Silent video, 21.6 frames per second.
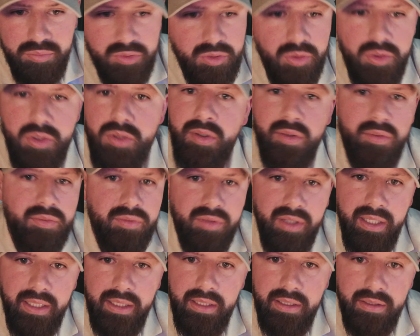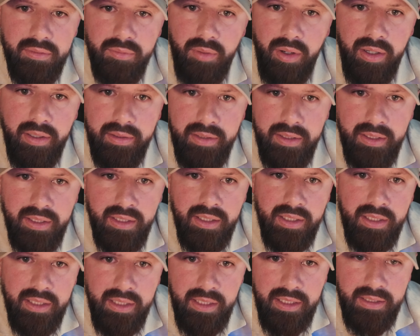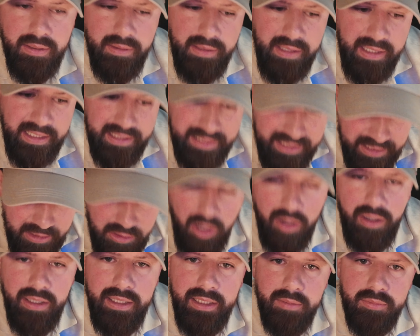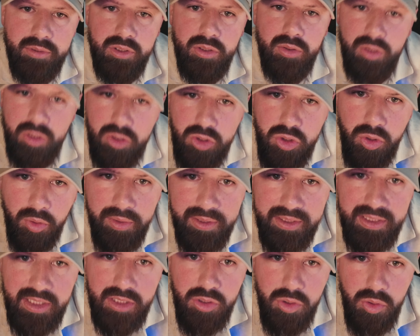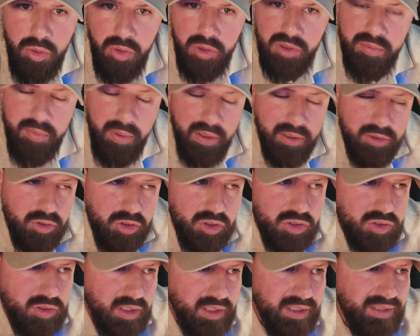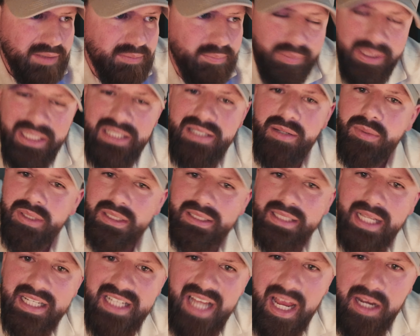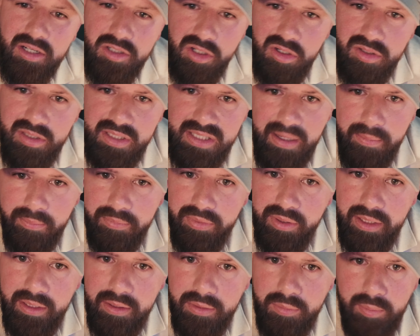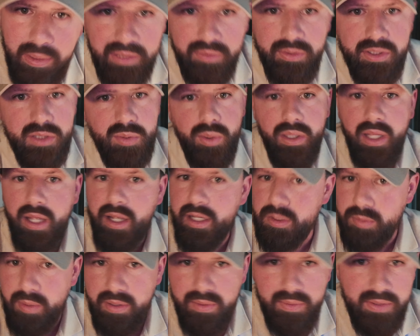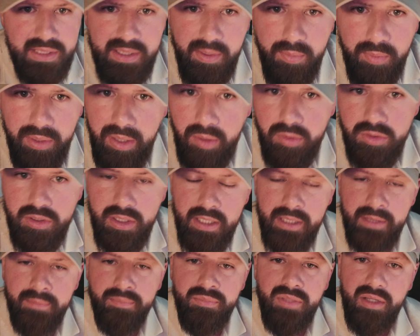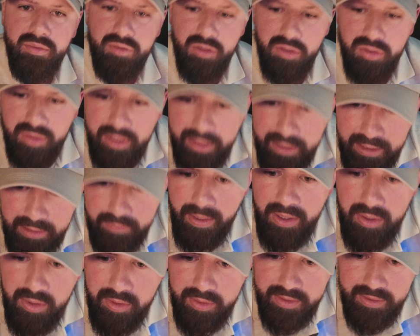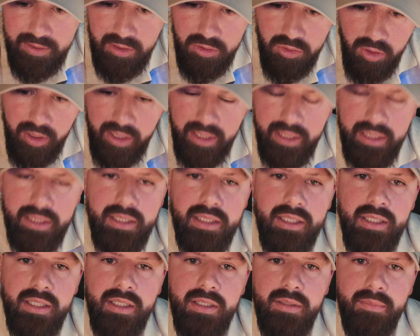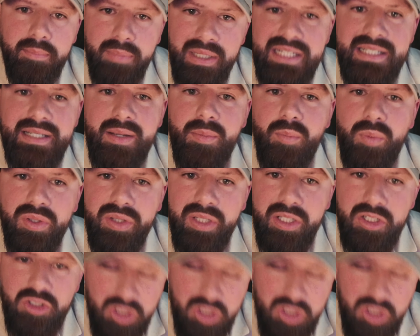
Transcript: do your own thing, right? It's entirely up to you. The choice is yours, but just be someone that takes action on something, whether it's with us, whether it's someone else. If you're thinking about learning to trade, be someone that